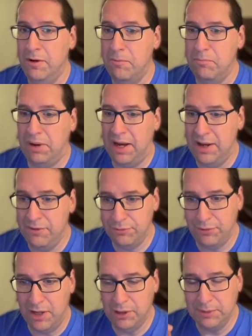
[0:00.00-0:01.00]
by
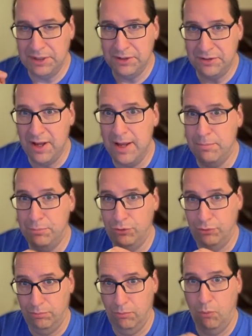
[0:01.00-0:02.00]
following the
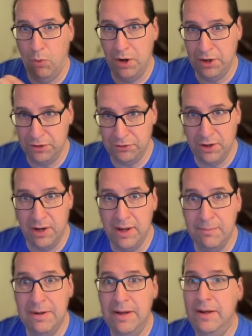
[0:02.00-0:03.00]
types one at a
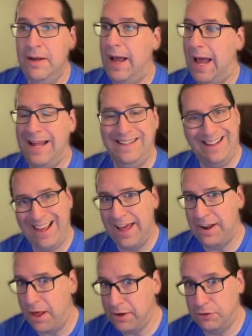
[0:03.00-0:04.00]
time and
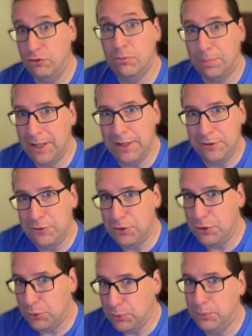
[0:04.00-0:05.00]
cannot explain to
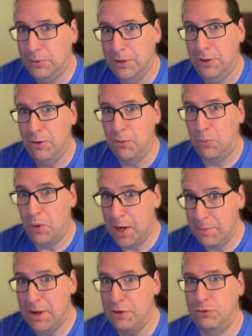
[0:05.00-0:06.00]
you why
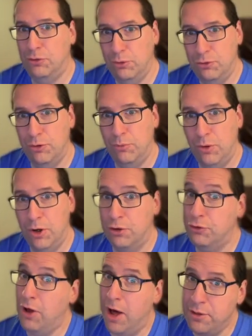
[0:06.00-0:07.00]
my solution
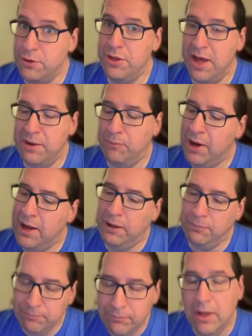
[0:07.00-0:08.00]
works other than,
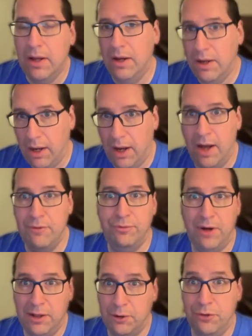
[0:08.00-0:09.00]
well, I
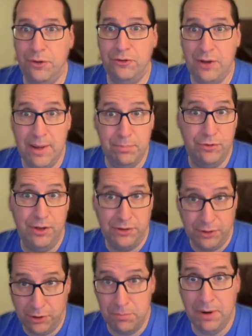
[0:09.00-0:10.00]
followed the types that
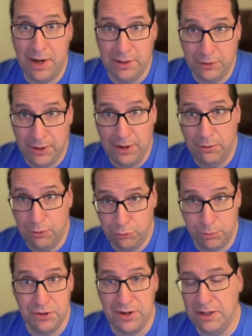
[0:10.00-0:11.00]
the compiler errors
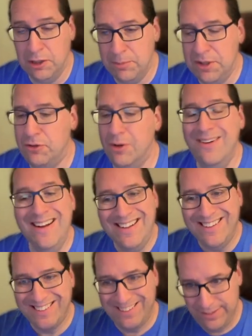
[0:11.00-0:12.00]
were telling me to.
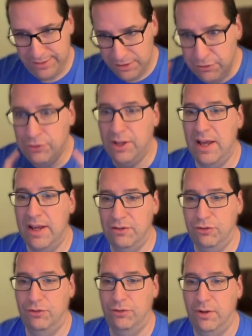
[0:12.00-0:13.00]
This
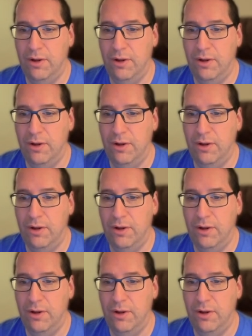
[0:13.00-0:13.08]
case,